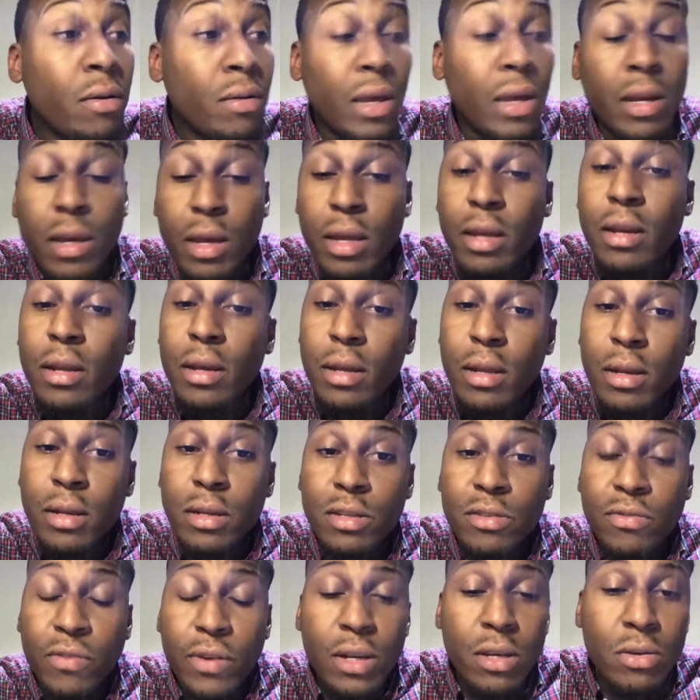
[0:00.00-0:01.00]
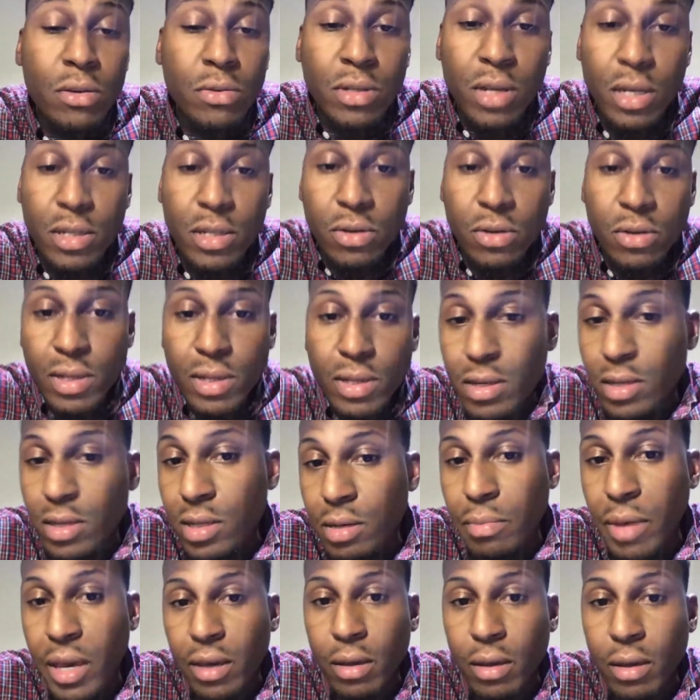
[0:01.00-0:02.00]
And, and, and it's funny you touch on decision
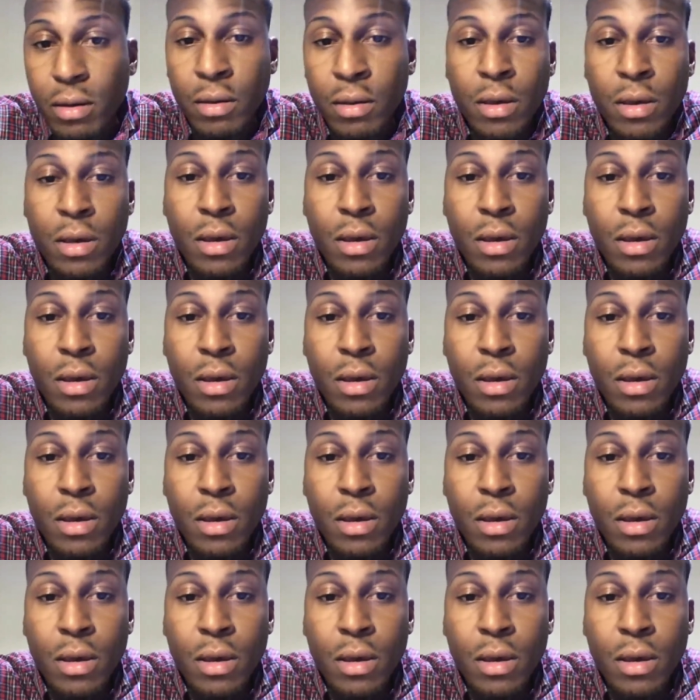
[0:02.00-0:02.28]
making.